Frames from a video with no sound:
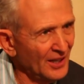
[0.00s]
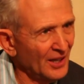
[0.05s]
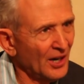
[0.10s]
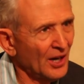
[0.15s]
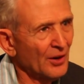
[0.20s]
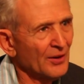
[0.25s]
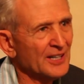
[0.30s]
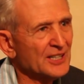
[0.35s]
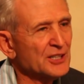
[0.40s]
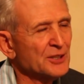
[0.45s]

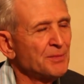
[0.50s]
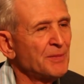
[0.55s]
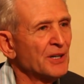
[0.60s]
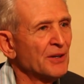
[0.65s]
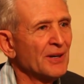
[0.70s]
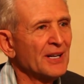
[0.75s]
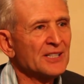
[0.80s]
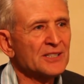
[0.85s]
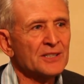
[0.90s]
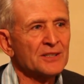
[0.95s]
her
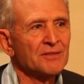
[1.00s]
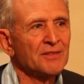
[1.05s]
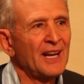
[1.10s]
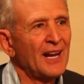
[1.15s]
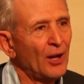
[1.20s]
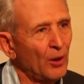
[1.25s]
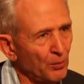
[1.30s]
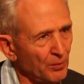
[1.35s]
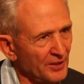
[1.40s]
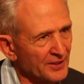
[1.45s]
experience of
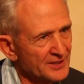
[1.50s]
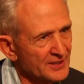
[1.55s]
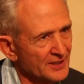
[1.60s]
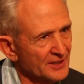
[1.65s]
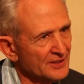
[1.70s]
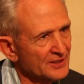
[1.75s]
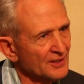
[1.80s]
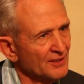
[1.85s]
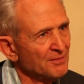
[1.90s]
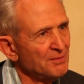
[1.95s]

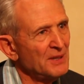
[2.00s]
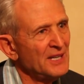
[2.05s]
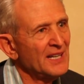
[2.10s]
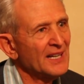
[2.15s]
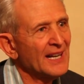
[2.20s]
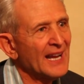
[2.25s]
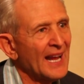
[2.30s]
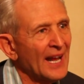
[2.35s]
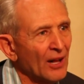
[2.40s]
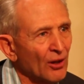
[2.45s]
helplessness, of
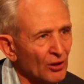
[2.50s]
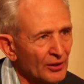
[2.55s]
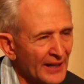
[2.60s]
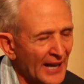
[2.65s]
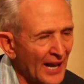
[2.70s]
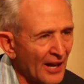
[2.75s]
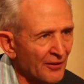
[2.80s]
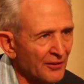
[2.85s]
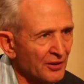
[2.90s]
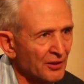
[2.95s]
being held
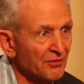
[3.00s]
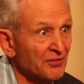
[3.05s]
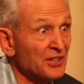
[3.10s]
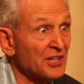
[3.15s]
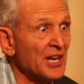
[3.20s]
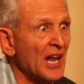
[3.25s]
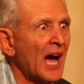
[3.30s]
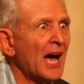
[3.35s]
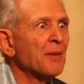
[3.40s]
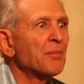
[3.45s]
down, of
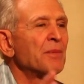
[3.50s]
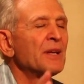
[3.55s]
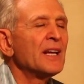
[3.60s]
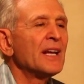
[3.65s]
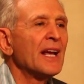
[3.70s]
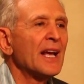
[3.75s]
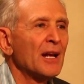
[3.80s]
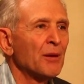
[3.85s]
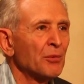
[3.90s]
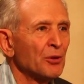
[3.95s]
not
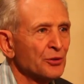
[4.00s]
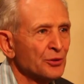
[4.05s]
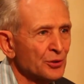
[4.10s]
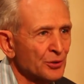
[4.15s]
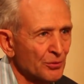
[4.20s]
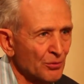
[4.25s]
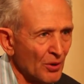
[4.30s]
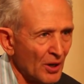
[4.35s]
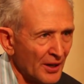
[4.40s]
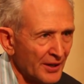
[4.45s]
being able
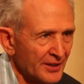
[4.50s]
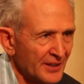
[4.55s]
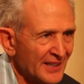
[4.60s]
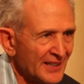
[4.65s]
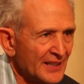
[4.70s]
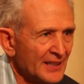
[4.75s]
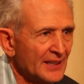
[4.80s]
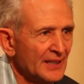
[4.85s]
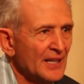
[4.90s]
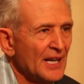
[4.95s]
to run,
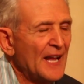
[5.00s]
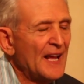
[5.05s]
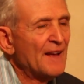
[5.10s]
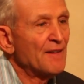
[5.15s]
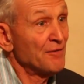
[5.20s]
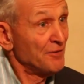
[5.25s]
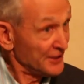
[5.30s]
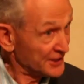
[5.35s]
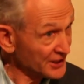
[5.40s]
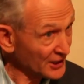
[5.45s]

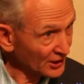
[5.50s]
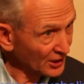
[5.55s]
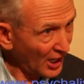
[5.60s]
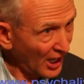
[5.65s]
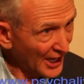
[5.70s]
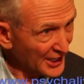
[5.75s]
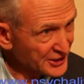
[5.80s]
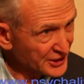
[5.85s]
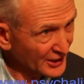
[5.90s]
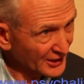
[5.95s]

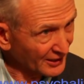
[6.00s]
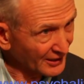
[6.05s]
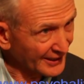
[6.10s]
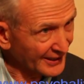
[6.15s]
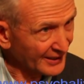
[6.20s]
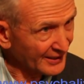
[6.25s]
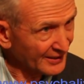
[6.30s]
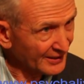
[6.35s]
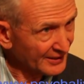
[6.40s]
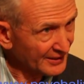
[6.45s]

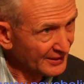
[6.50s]
physiologically,